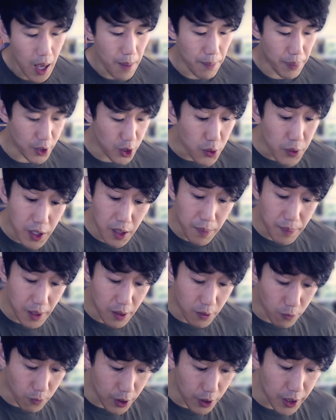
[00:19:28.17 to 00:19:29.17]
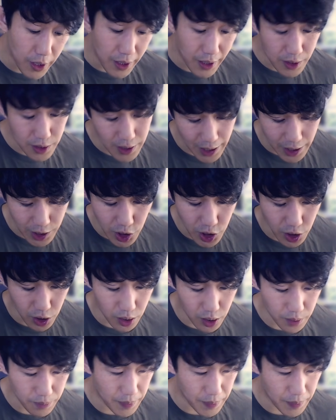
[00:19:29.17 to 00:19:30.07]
But you need to be really intentional,